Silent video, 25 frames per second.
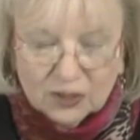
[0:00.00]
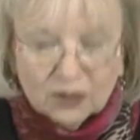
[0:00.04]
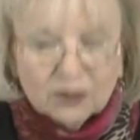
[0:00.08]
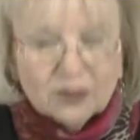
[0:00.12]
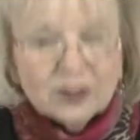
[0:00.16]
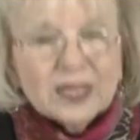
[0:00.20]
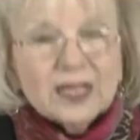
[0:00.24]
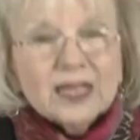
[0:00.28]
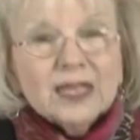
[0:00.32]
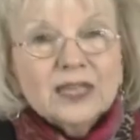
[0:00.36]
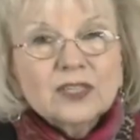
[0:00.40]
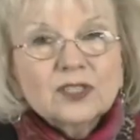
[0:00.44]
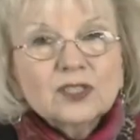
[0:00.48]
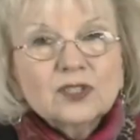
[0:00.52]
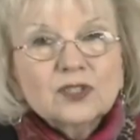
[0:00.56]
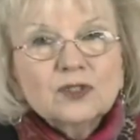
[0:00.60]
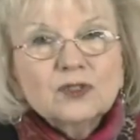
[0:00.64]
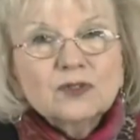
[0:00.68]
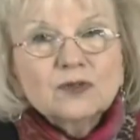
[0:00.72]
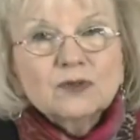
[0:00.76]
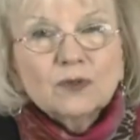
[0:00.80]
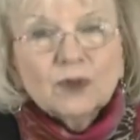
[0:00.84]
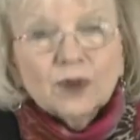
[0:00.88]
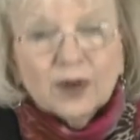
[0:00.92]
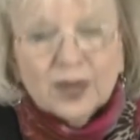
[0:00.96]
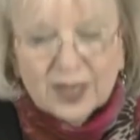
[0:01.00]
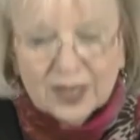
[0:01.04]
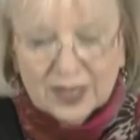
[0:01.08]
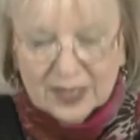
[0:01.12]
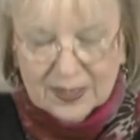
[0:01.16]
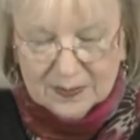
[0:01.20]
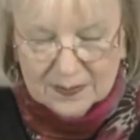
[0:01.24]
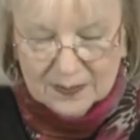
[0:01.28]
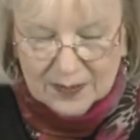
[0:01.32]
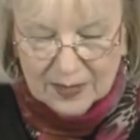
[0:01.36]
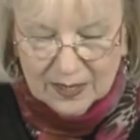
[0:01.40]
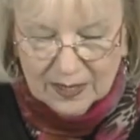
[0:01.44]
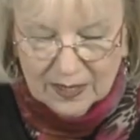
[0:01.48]
to the
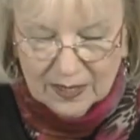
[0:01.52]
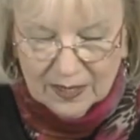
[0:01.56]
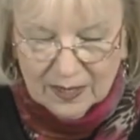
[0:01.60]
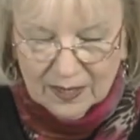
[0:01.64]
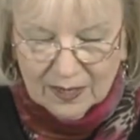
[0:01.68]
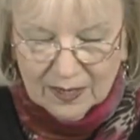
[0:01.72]
extreme